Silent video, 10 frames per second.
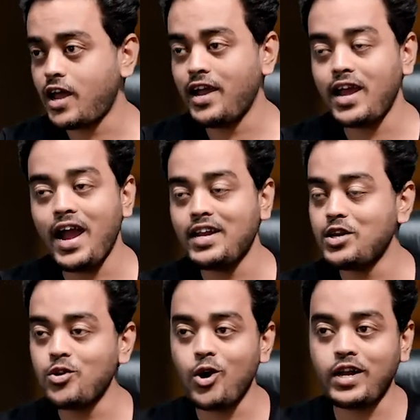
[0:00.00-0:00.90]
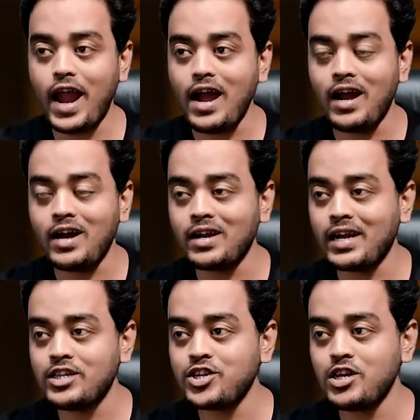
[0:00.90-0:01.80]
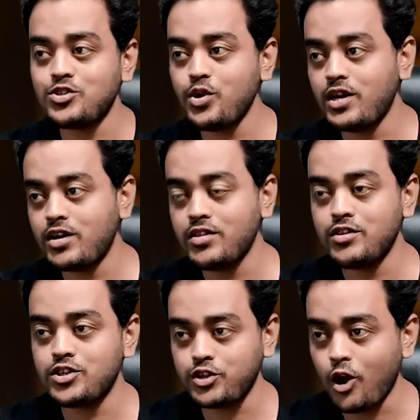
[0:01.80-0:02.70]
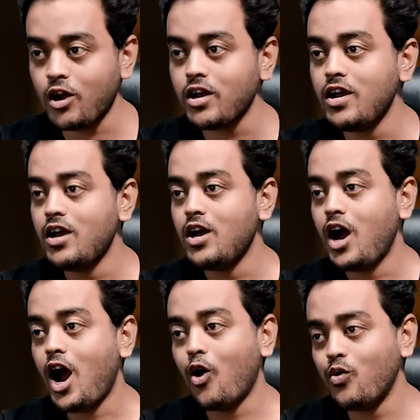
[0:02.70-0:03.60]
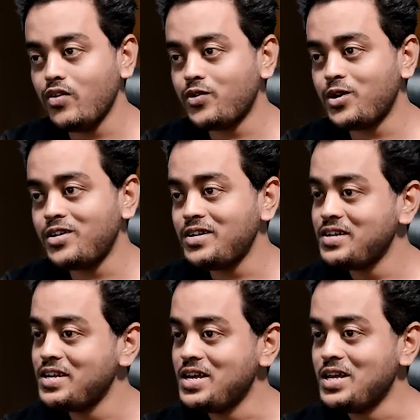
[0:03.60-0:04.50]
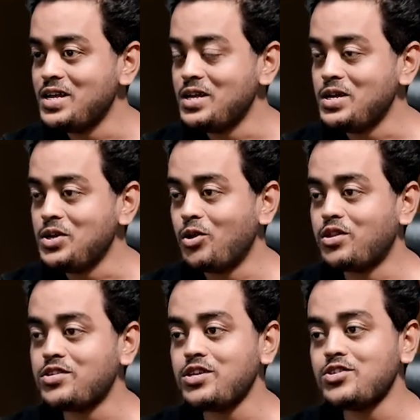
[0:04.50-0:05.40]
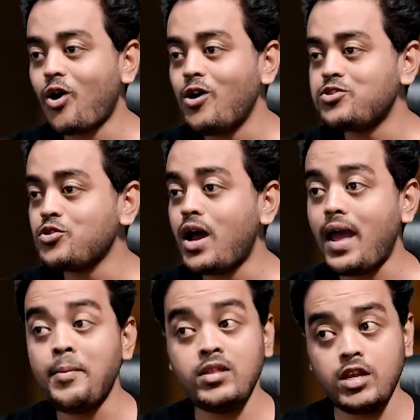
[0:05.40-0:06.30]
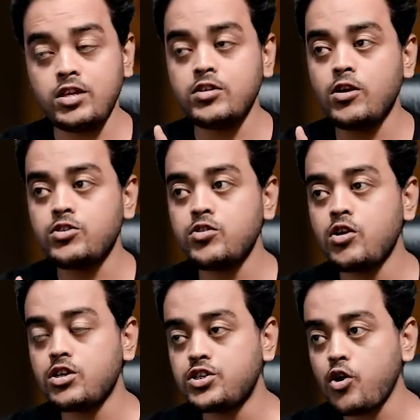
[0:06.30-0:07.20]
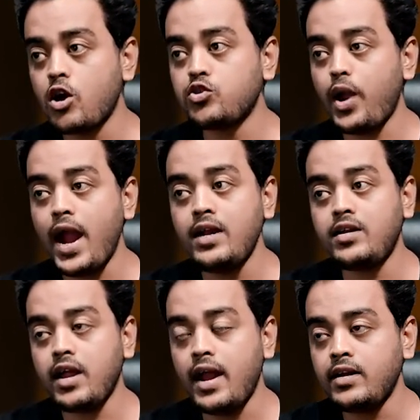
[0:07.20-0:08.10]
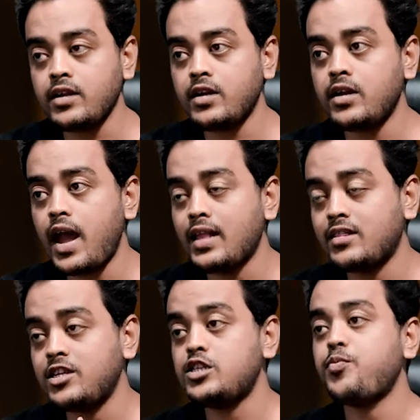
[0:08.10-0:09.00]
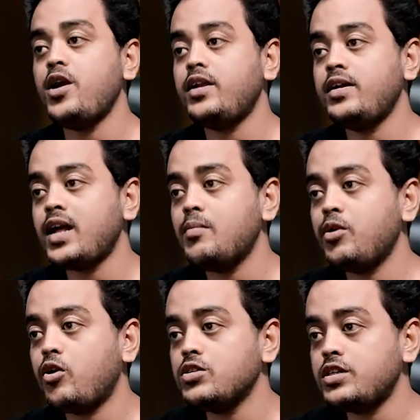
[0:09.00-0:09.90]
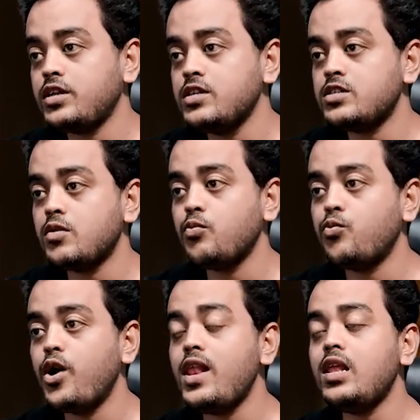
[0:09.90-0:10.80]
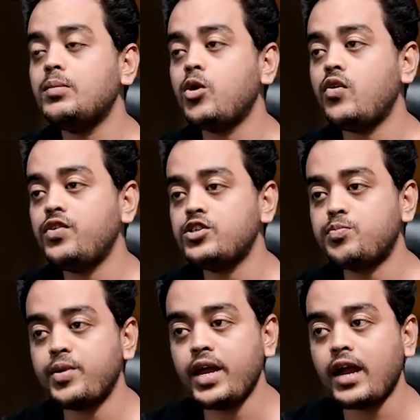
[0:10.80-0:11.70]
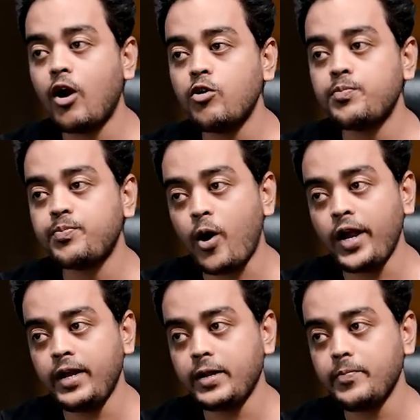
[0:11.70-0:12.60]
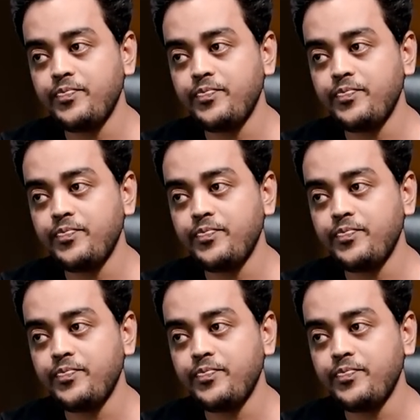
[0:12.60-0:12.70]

I did not get a chance to enter in this stock. However, this is also not a stock to enter at this point in time, because it is well above its breakout point.